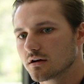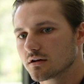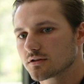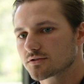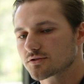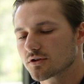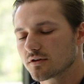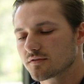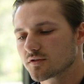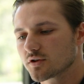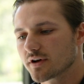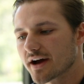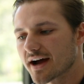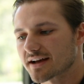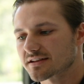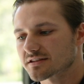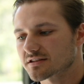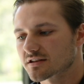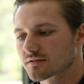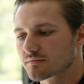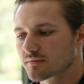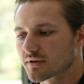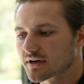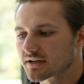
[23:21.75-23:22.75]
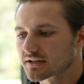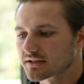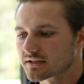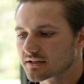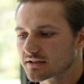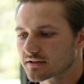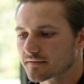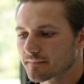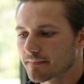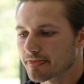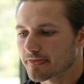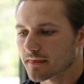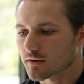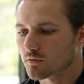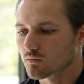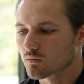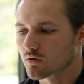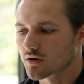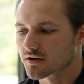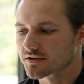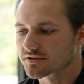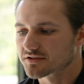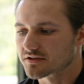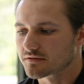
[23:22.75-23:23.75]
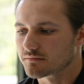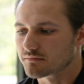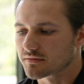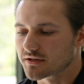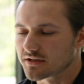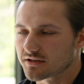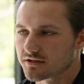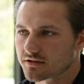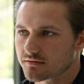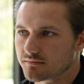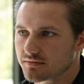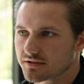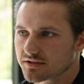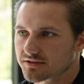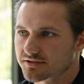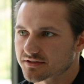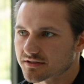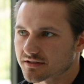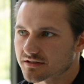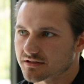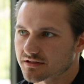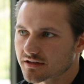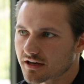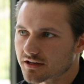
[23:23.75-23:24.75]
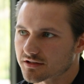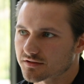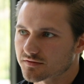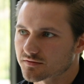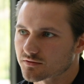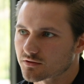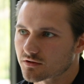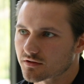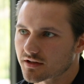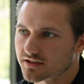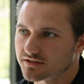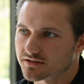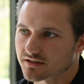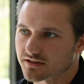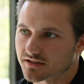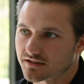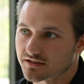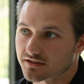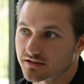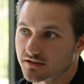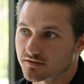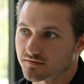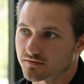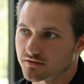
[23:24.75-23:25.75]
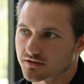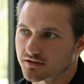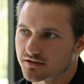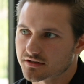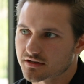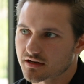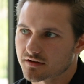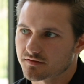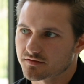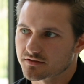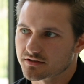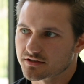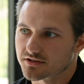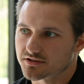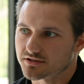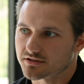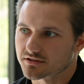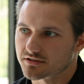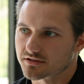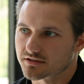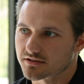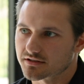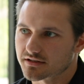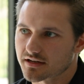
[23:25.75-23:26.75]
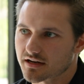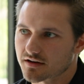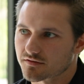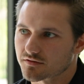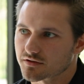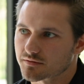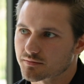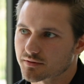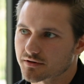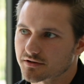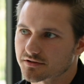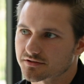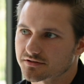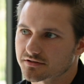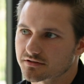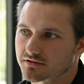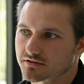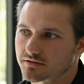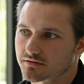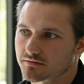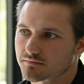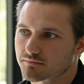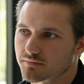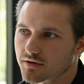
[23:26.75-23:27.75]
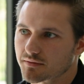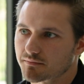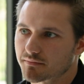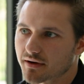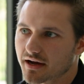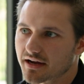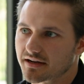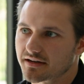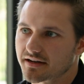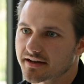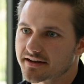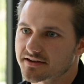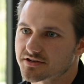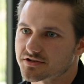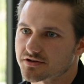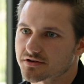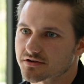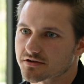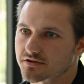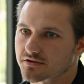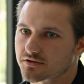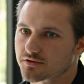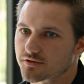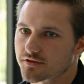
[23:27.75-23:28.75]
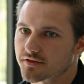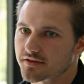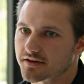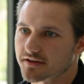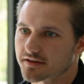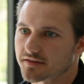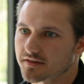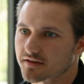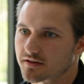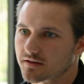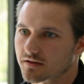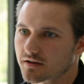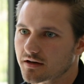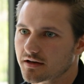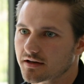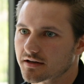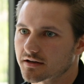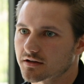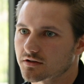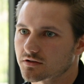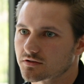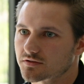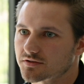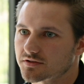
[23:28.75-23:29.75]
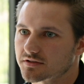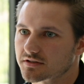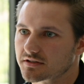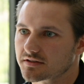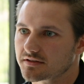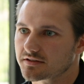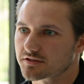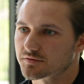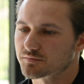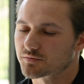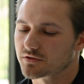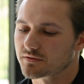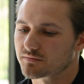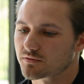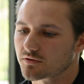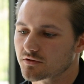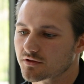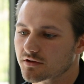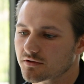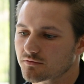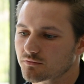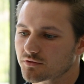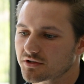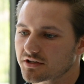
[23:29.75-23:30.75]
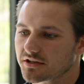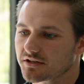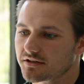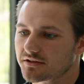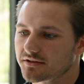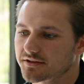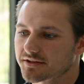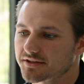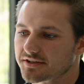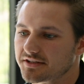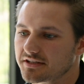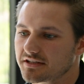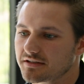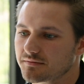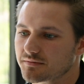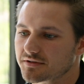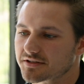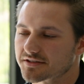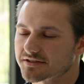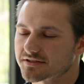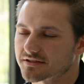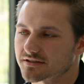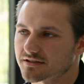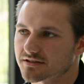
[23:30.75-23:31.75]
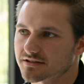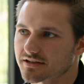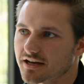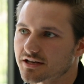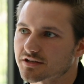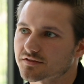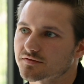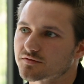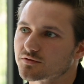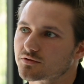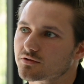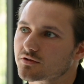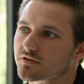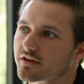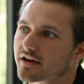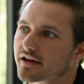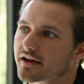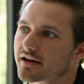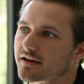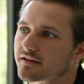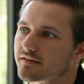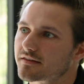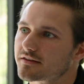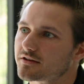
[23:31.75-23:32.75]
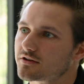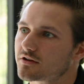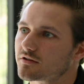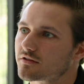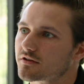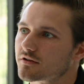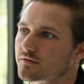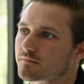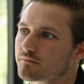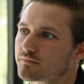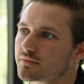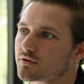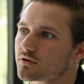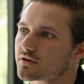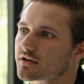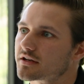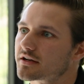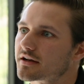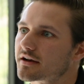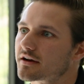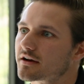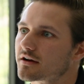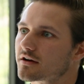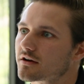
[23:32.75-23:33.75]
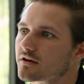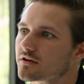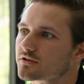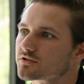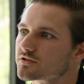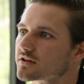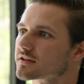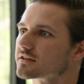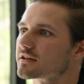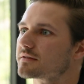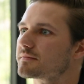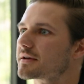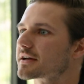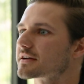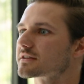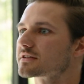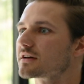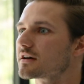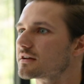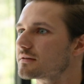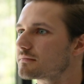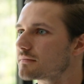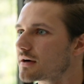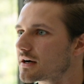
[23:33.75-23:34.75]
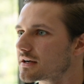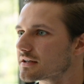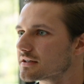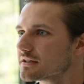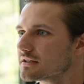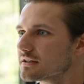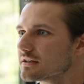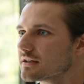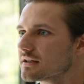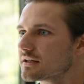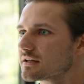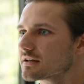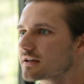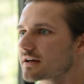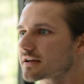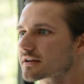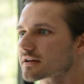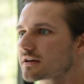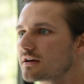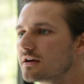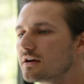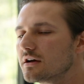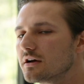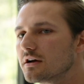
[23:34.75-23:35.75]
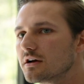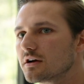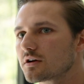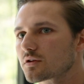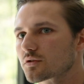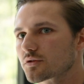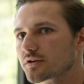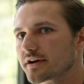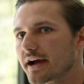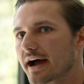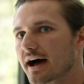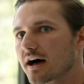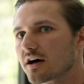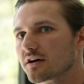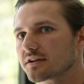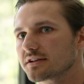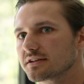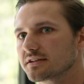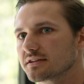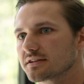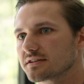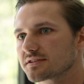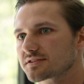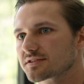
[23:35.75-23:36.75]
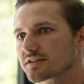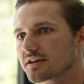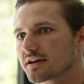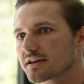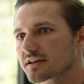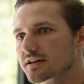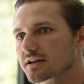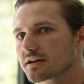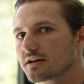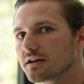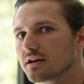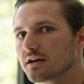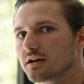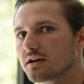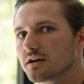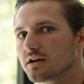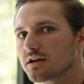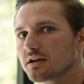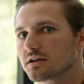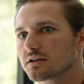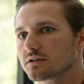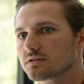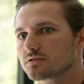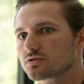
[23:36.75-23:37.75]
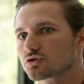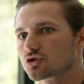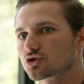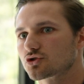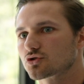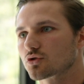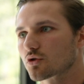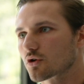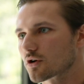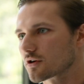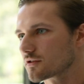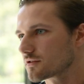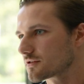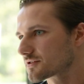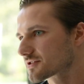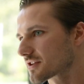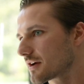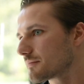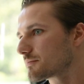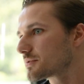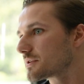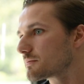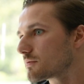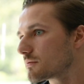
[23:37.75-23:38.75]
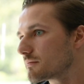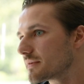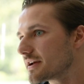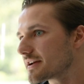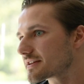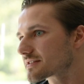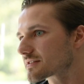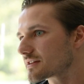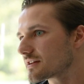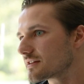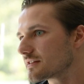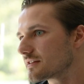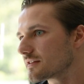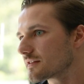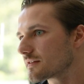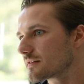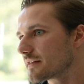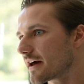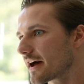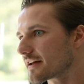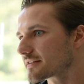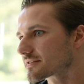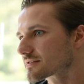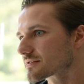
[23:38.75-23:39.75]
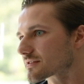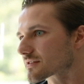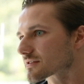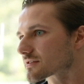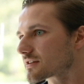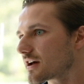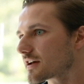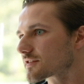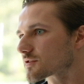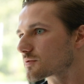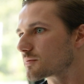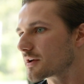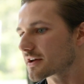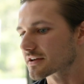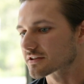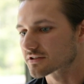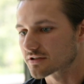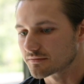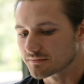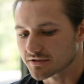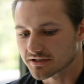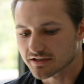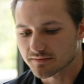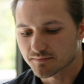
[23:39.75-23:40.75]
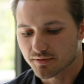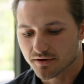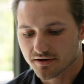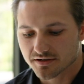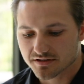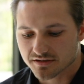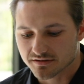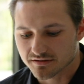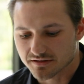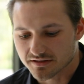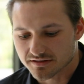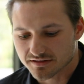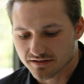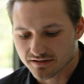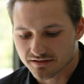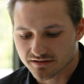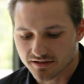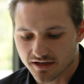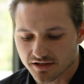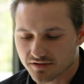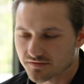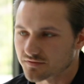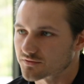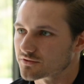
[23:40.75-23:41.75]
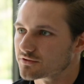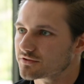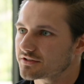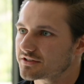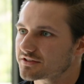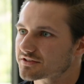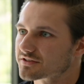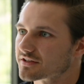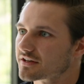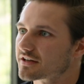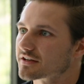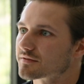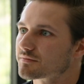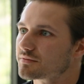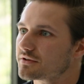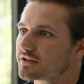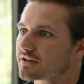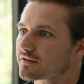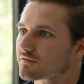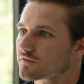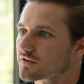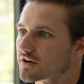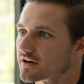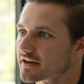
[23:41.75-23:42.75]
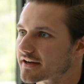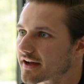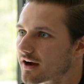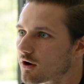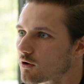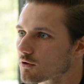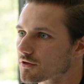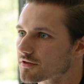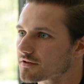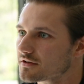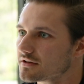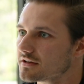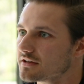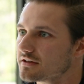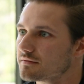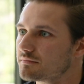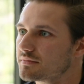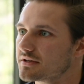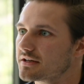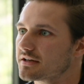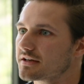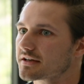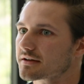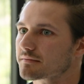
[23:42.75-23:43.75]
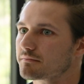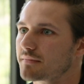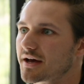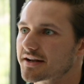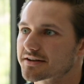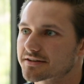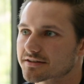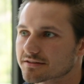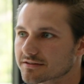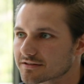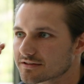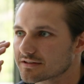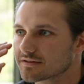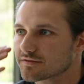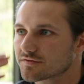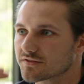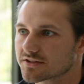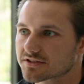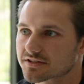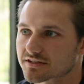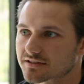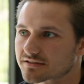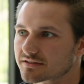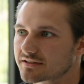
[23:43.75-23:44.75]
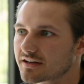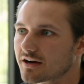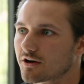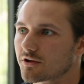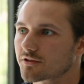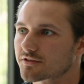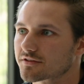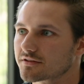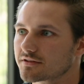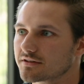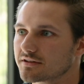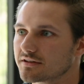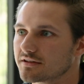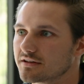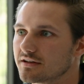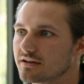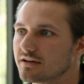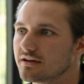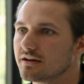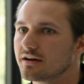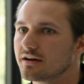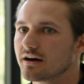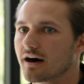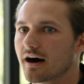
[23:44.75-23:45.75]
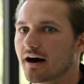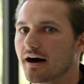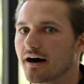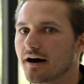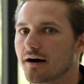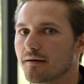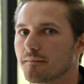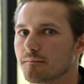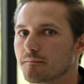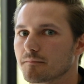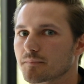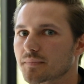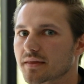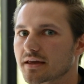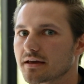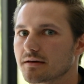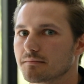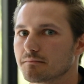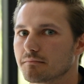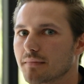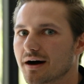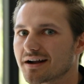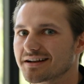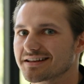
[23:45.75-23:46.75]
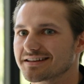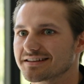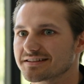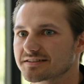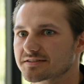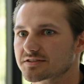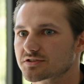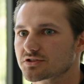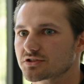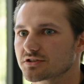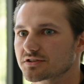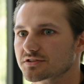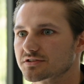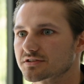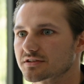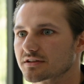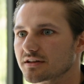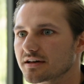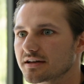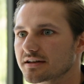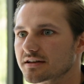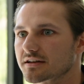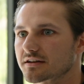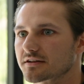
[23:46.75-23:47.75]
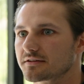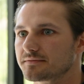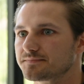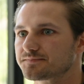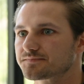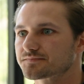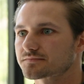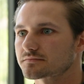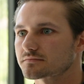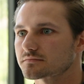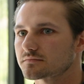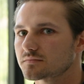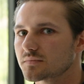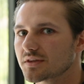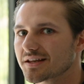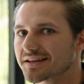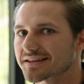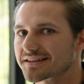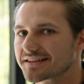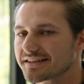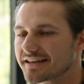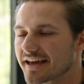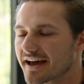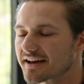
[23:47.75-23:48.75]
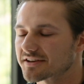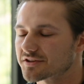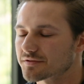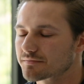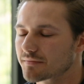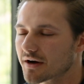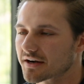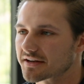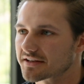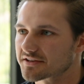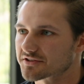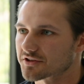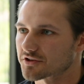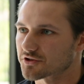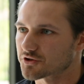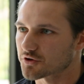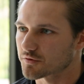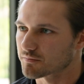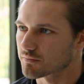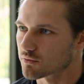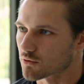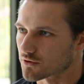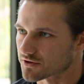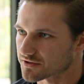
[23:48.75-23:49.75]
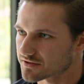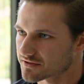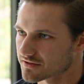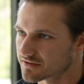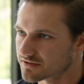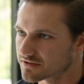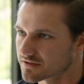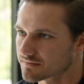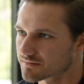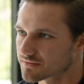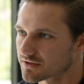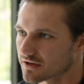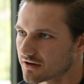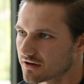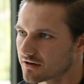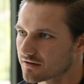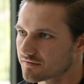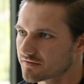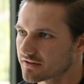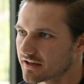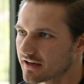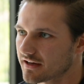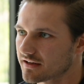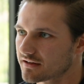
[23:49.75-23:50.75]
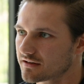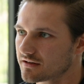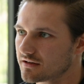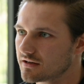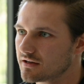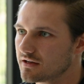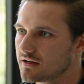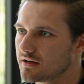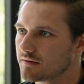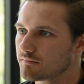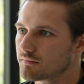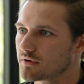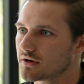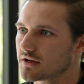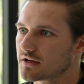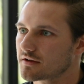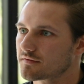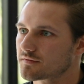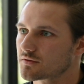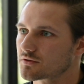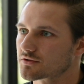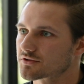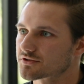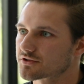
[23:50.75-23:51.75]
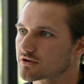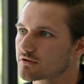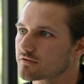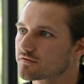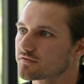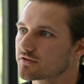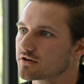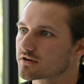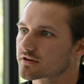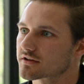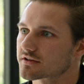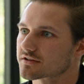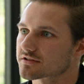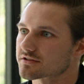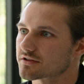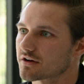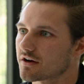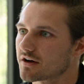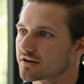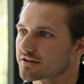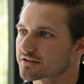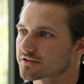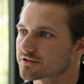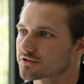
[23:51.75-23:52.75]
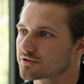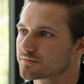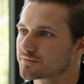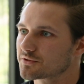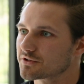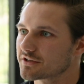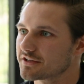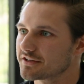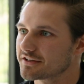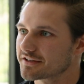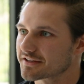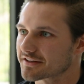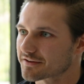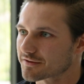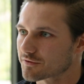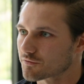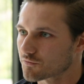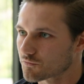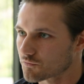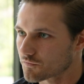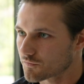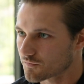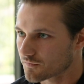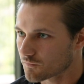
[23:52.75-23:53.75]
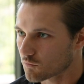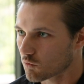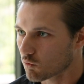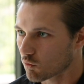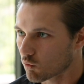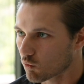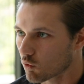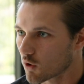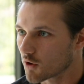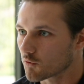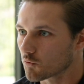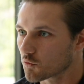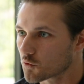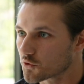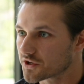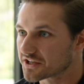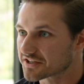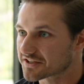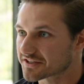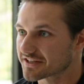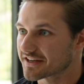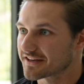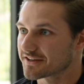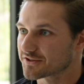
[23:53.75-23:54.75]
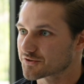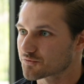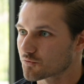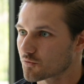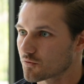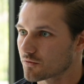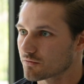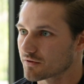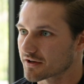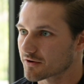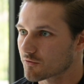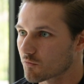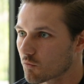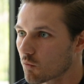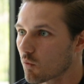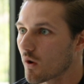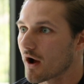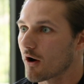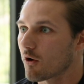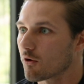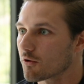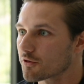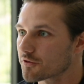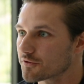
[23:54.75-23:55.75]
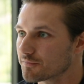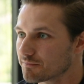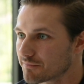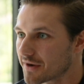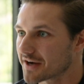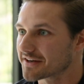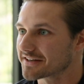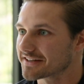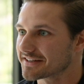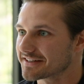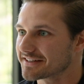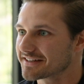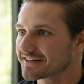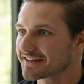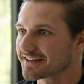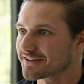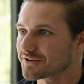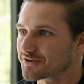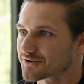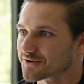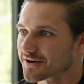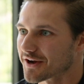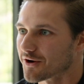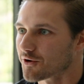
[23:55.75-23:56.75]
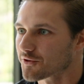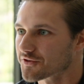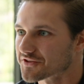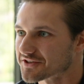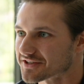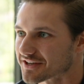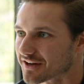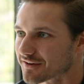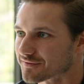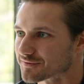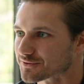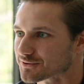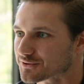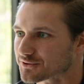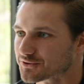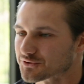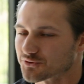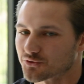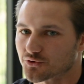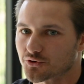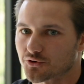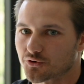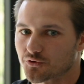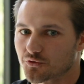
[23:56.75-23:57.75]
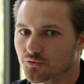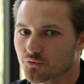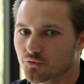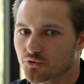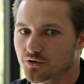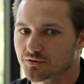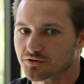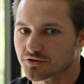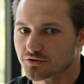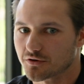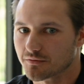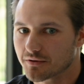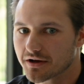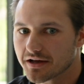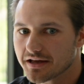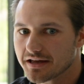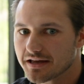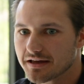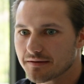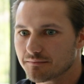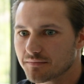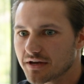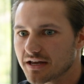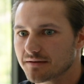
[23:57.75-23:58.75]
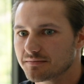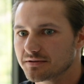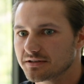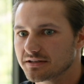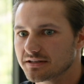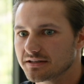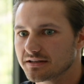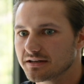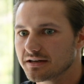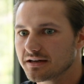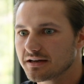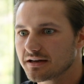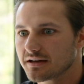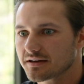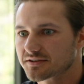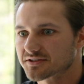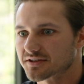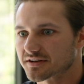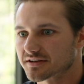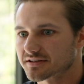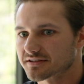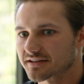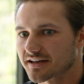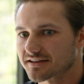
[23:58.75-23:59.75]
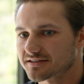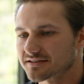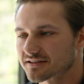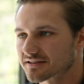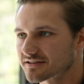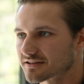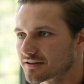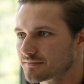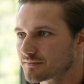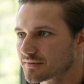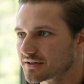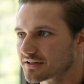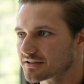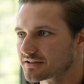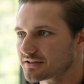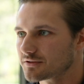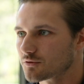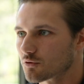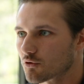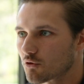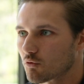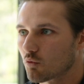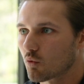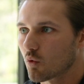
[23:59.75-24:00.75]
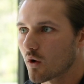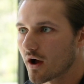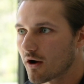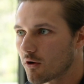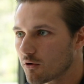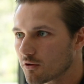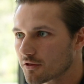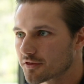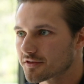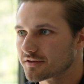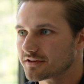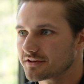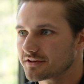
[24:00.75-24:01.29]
so if you ask somebody like what does it mean to be successful, that's like a different definition to every person. But sure. by nature, you think that like you see these people that we deem as successful, they you know, they're billionaires, like they make a ton of money and like reality is like sure that some people may say that that's successful like to me personally successful is like being very healthy being mentally physically healthy um, and money is just like yes money is a support system to all of that but if you're so focused on accumulating what we say is like wealth and money mm-hmm. and your health suffers or you know maybe success to somebody or wealth